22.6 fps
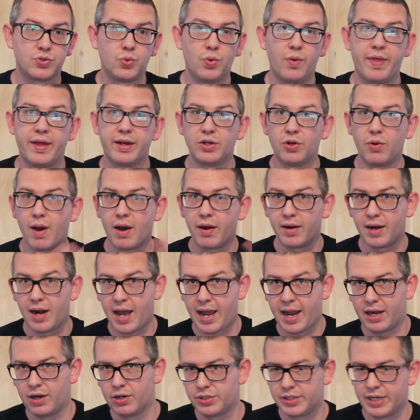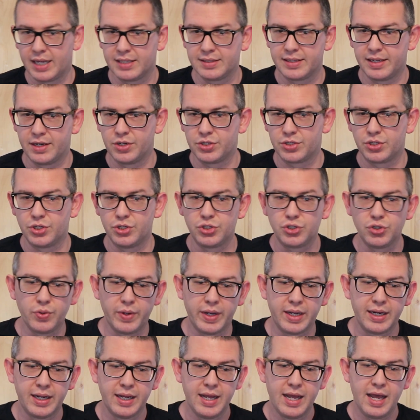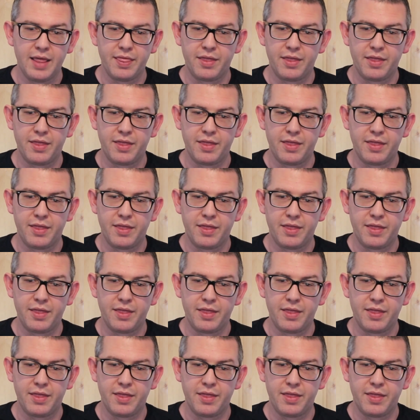who would then go out and hire translators to do it.